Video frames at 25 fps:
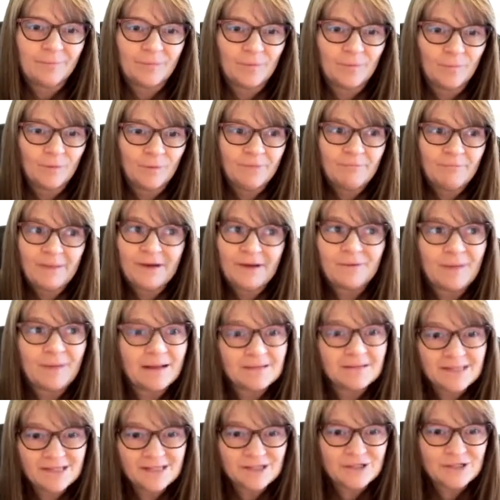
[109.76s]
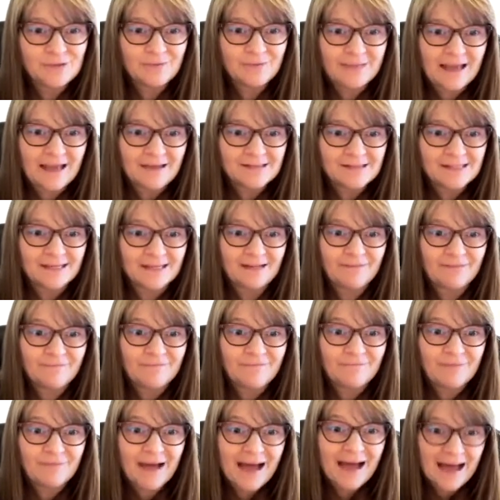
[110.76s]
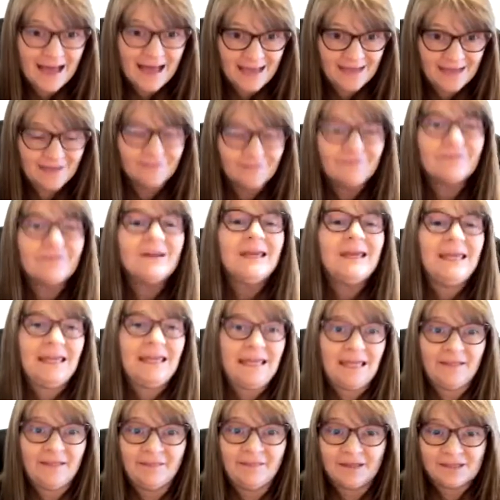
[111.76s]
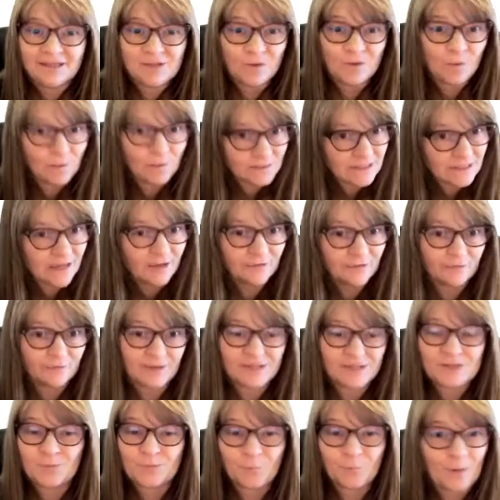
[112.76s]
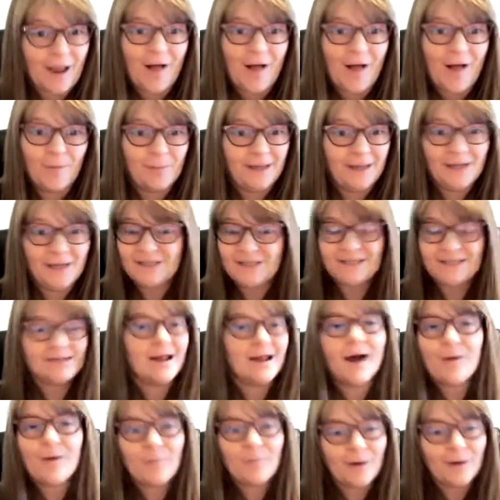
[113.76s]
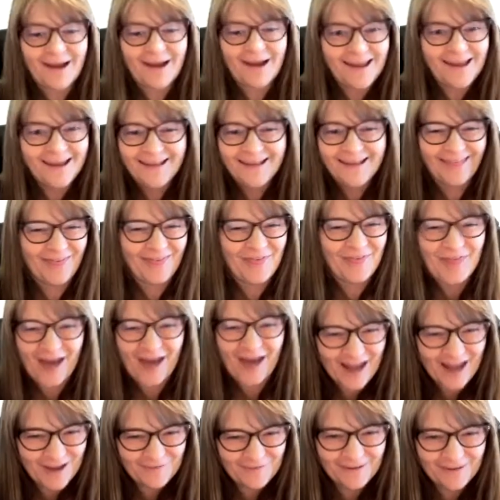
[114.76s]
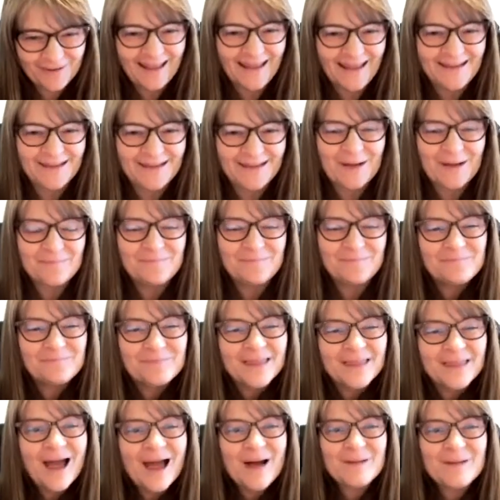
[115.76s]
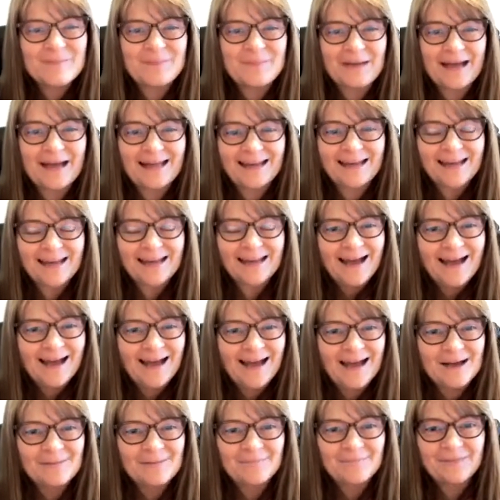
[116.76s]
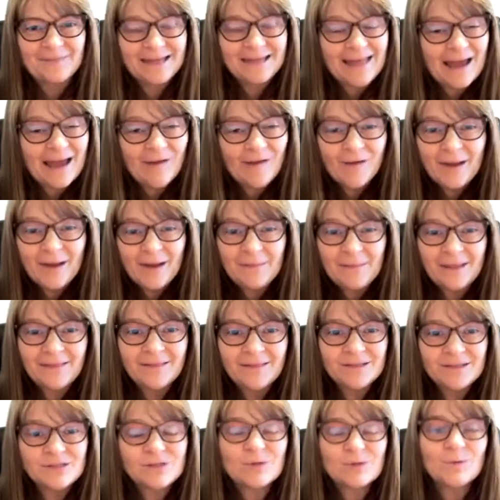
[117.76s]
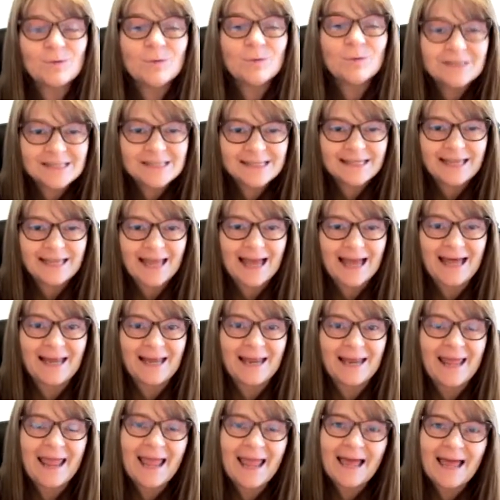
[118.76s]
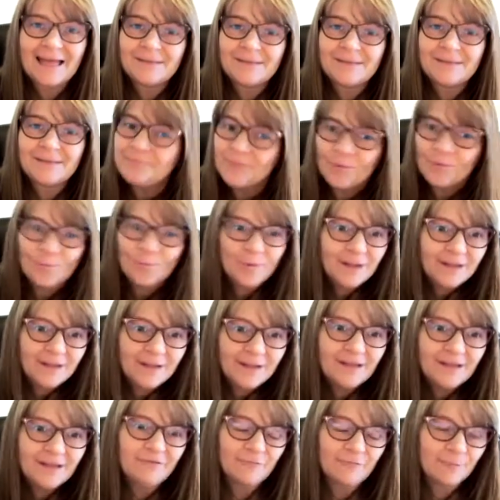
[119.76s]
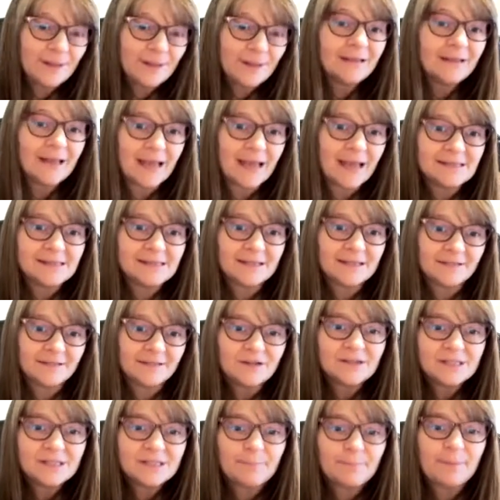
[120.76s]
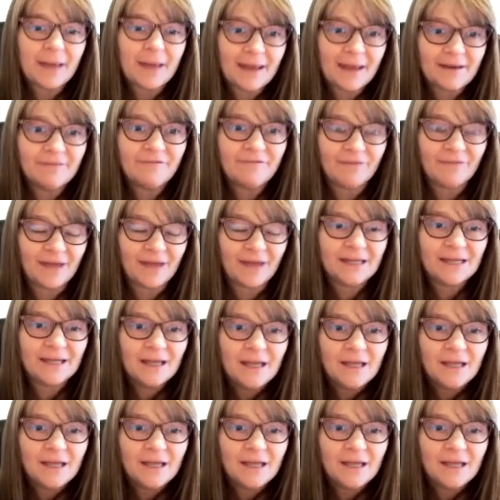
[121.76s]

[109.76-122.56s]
we've been around since 2005 in this whole tongue thrust realm, and it's not where I thought I would end up. But now I'm in the schools again and really realize that there's a benefit